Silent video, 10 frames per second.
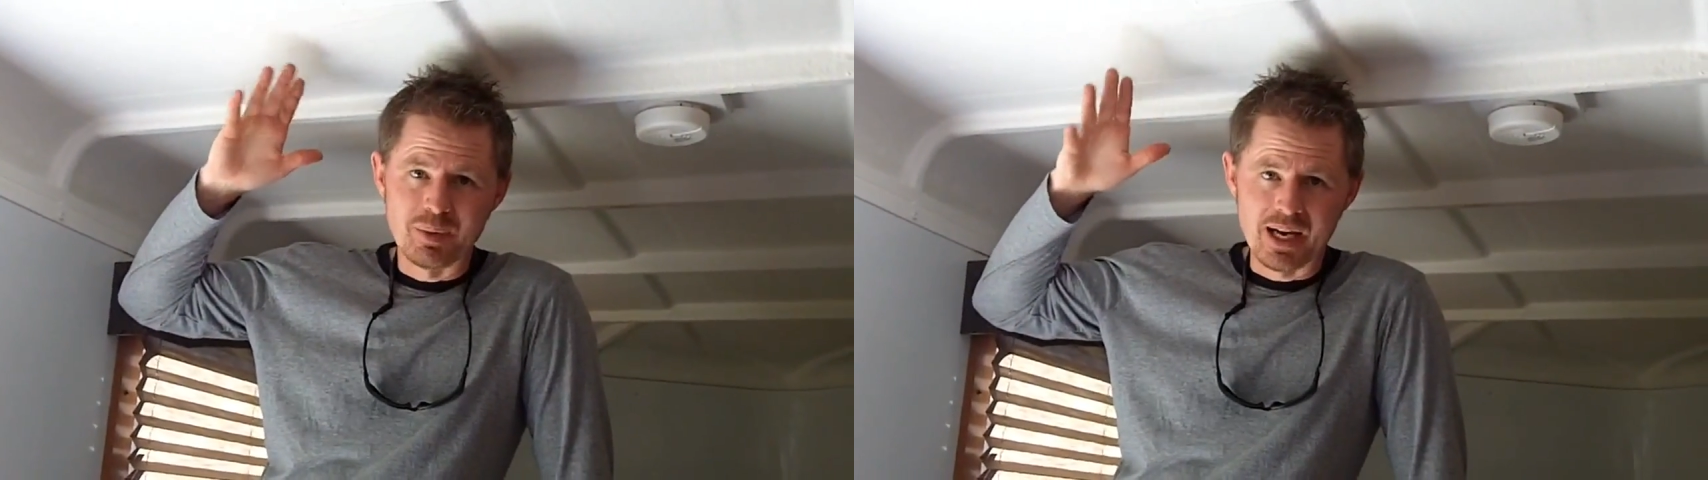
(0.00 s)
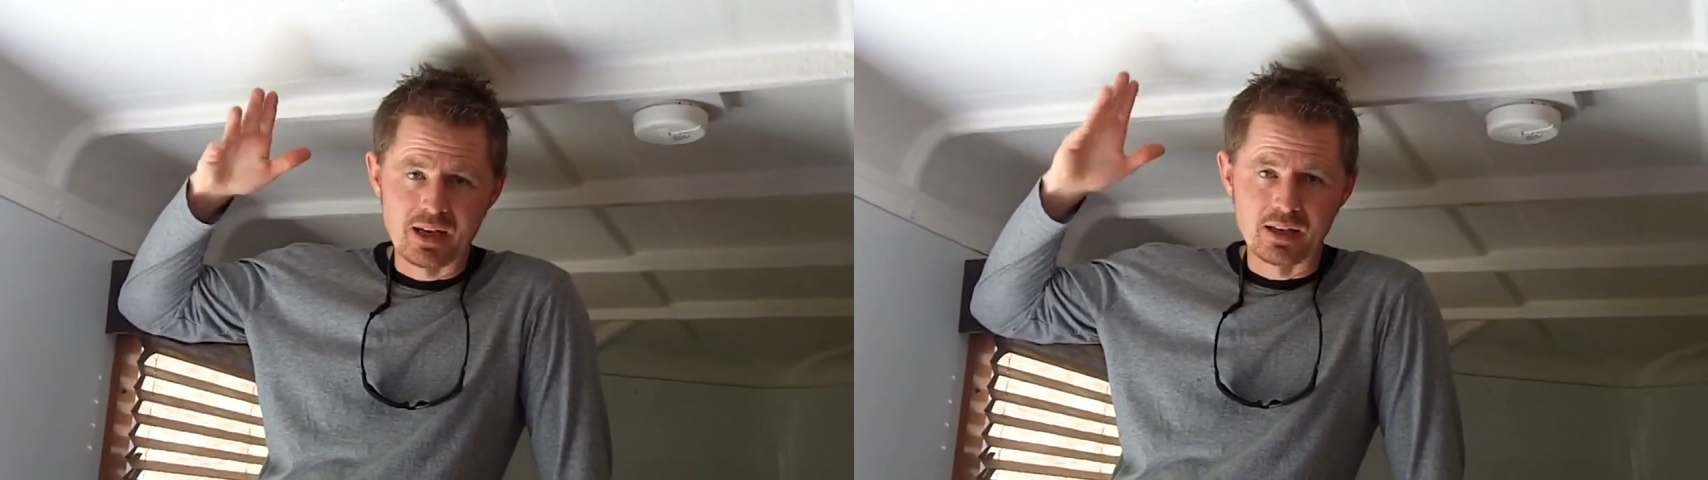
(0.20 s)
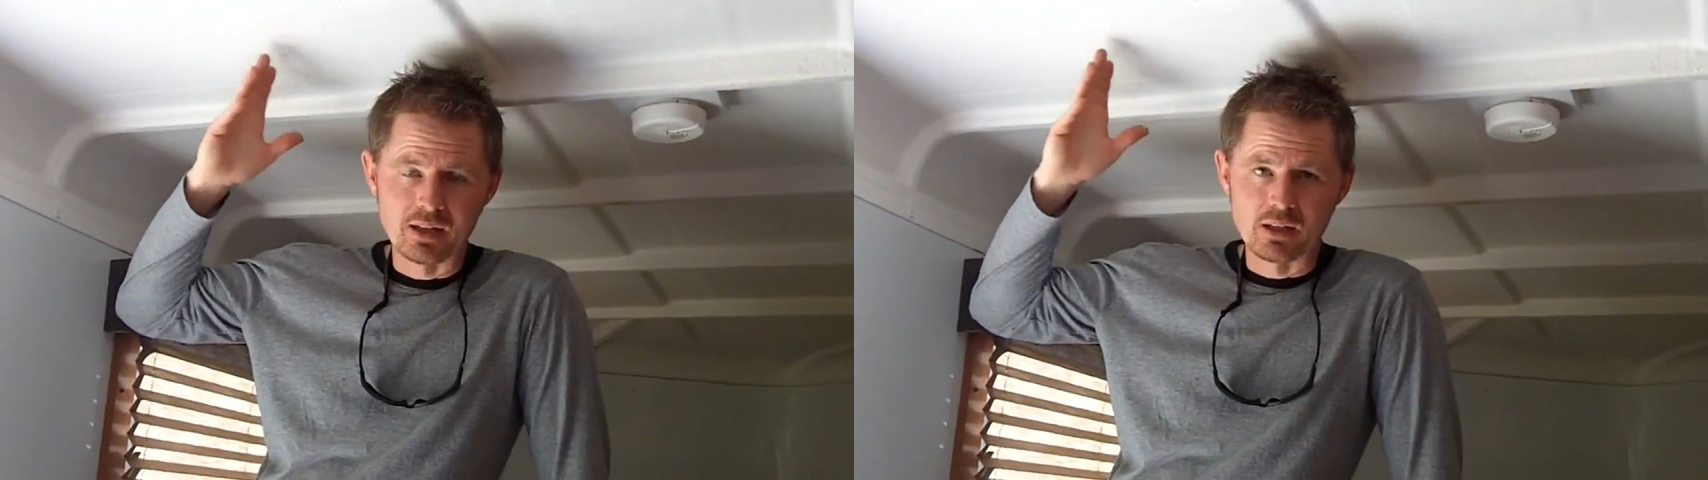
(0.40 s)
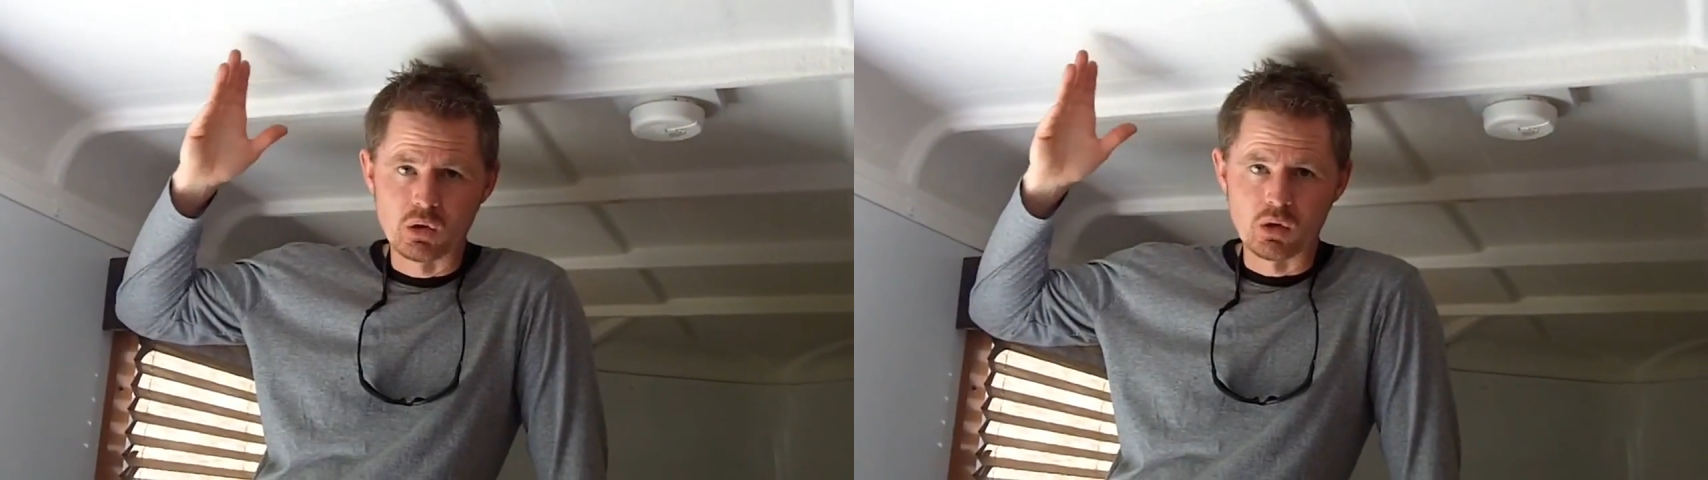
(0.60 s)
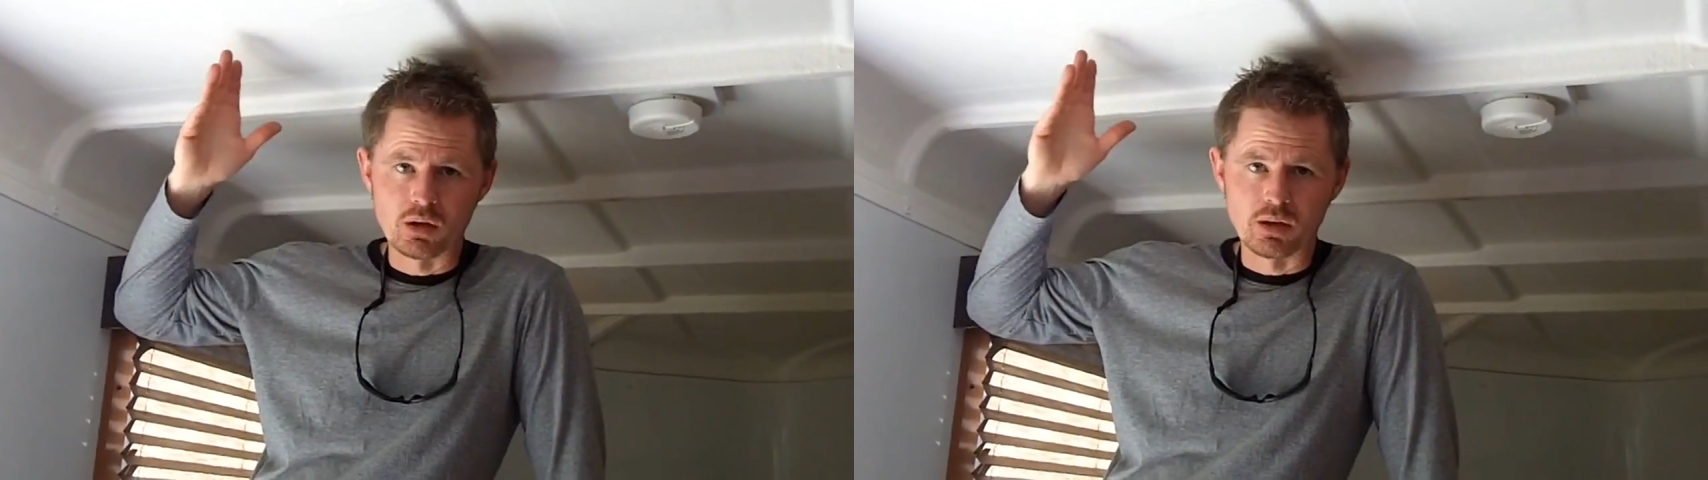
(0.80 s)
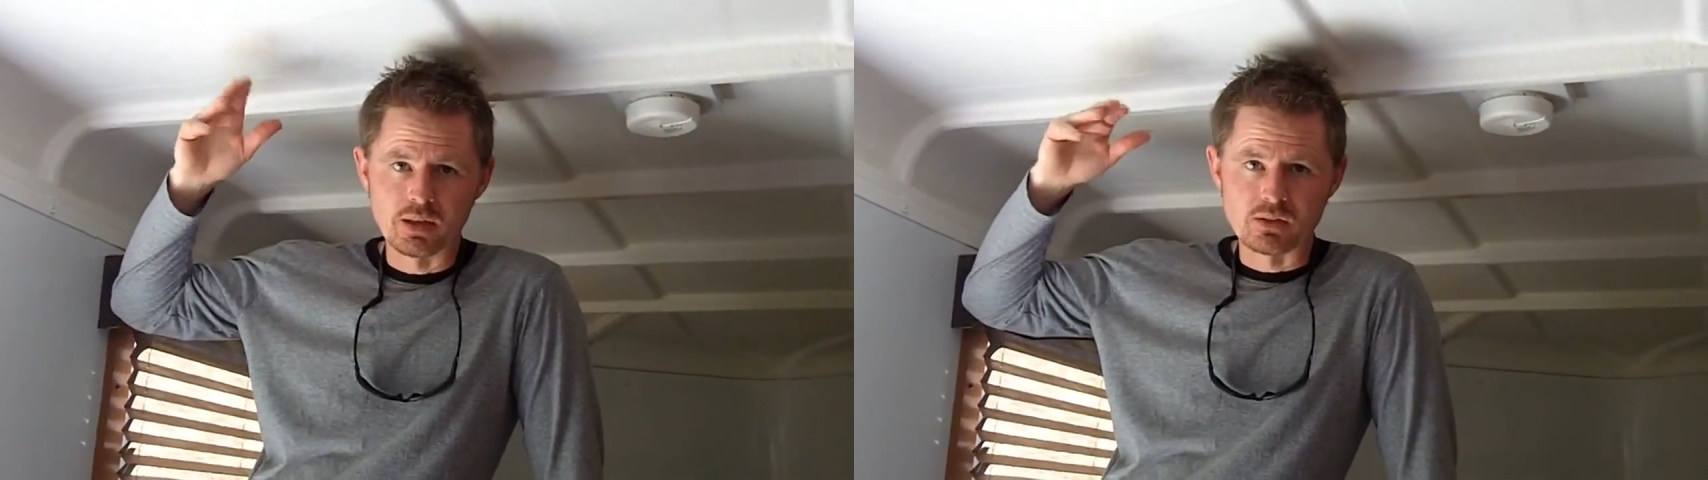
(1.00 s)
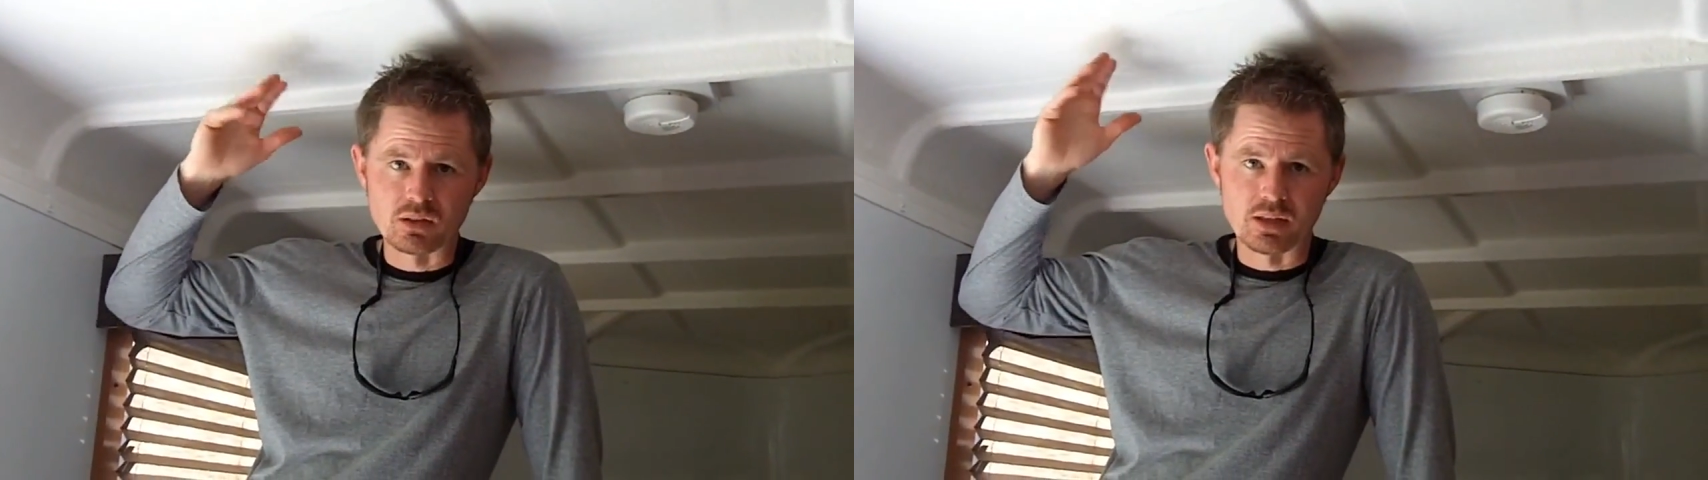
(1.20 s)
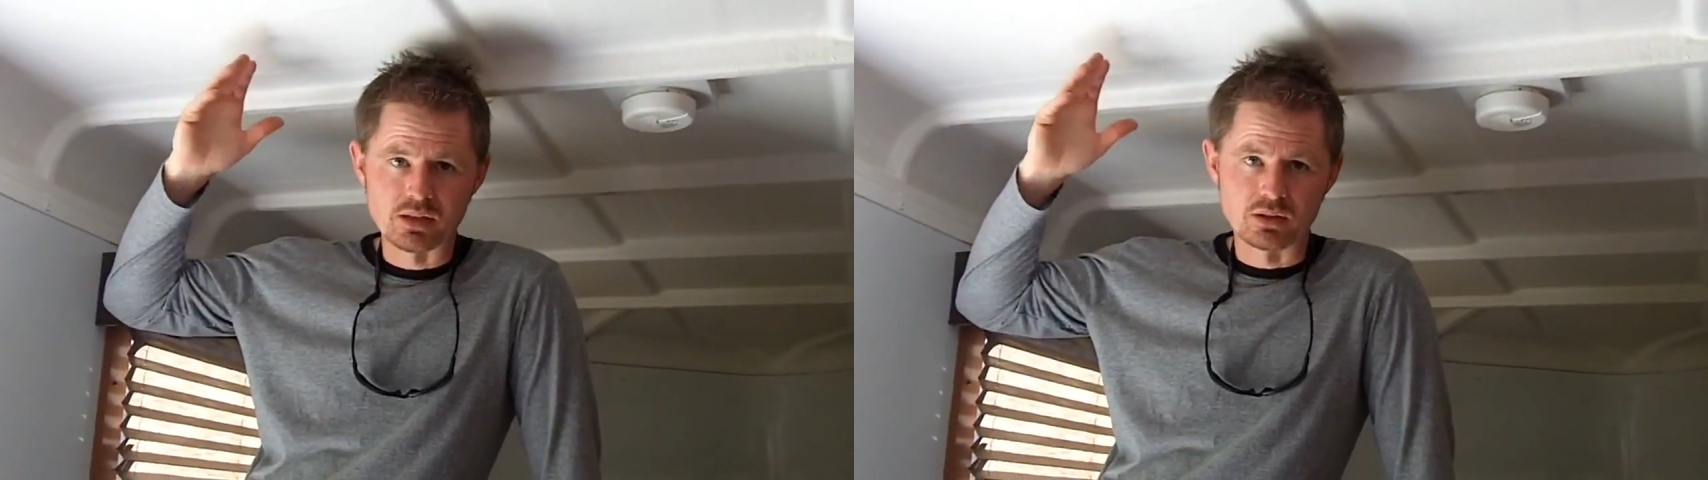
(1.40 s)
paneling or
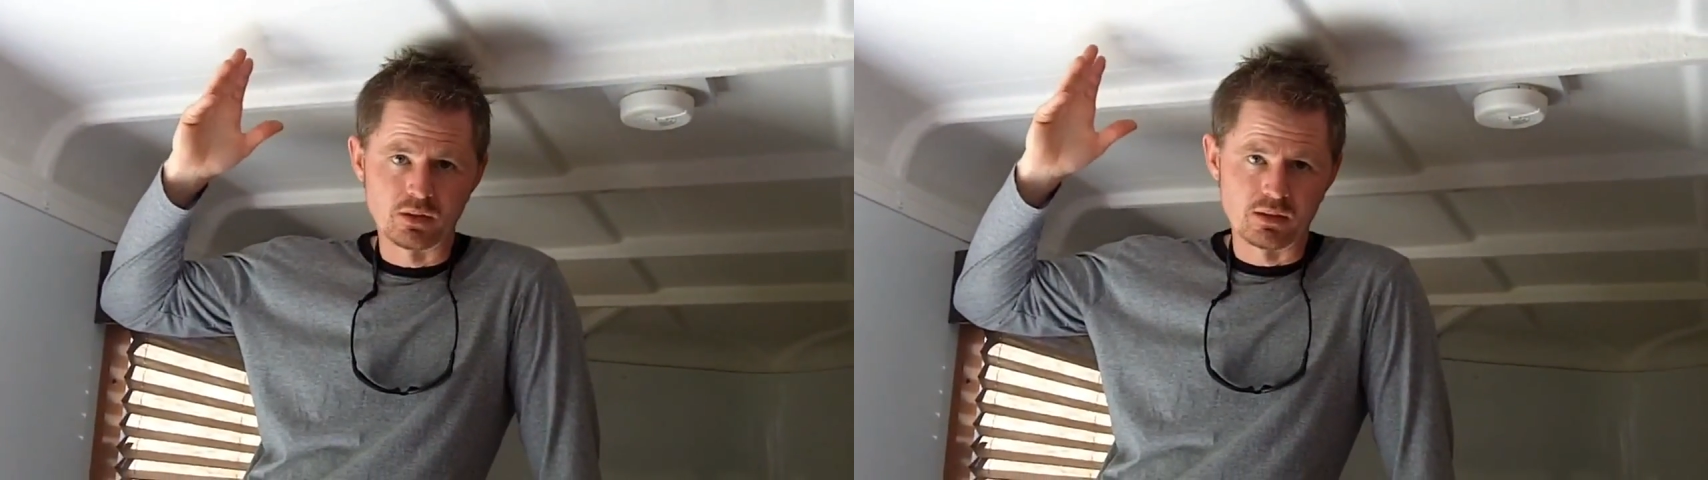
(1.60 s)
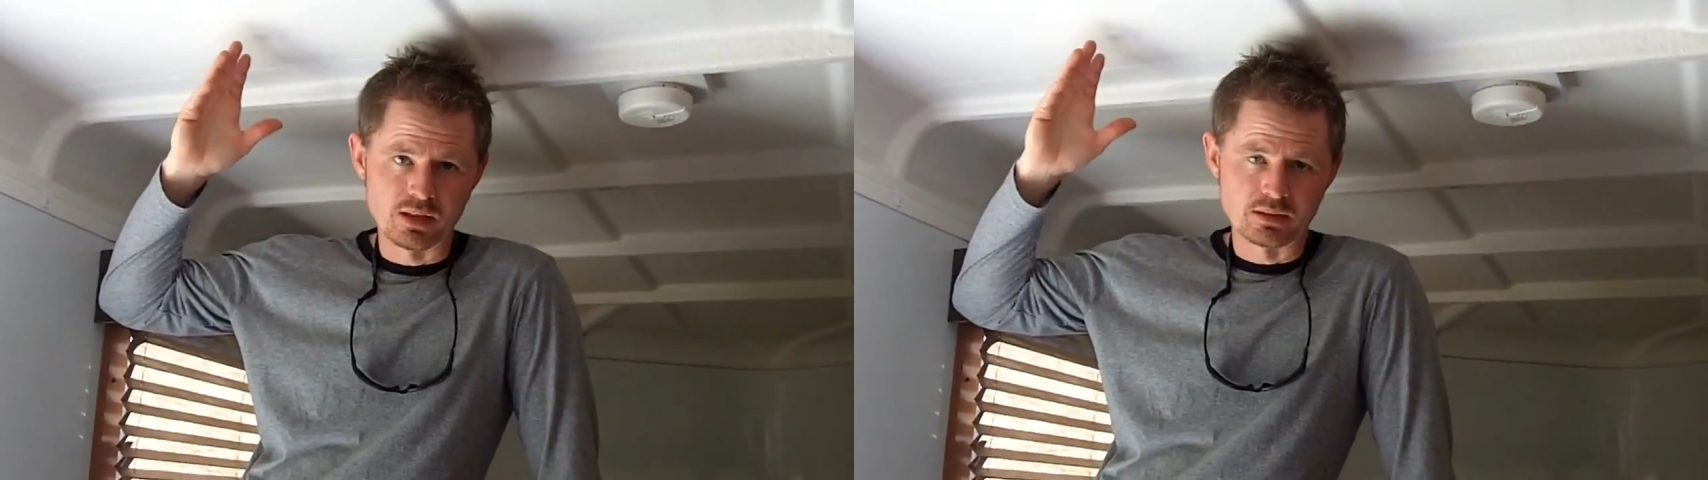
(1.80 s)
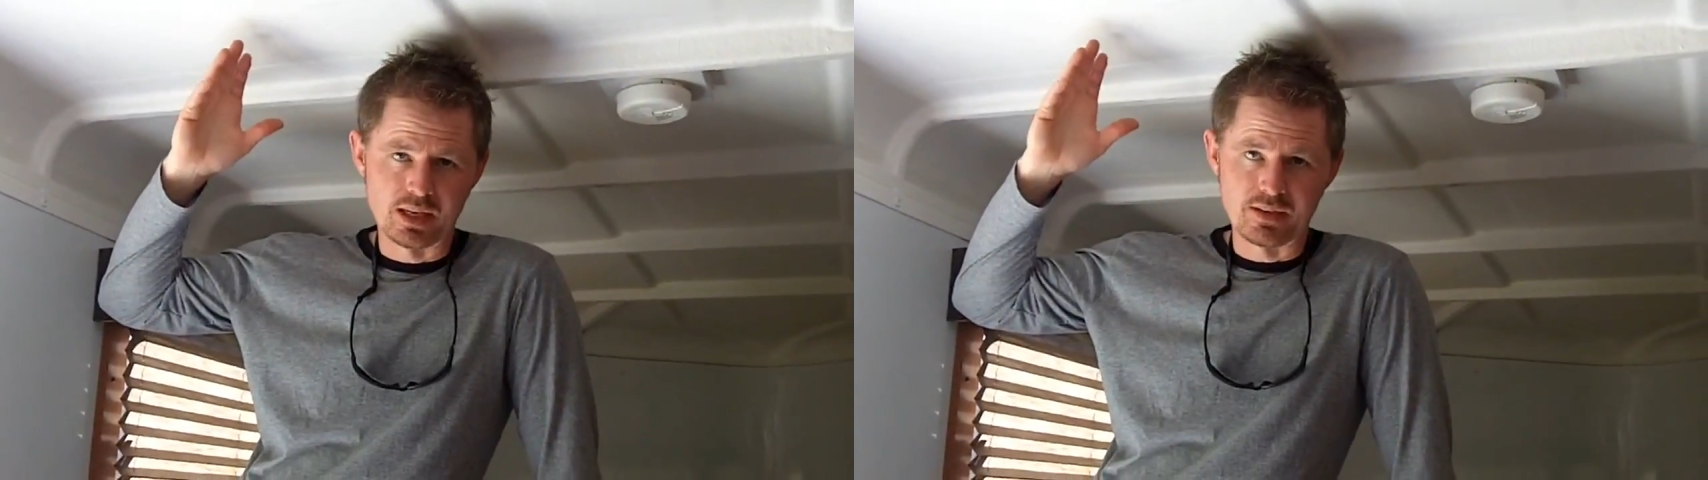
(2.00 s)
insulation or things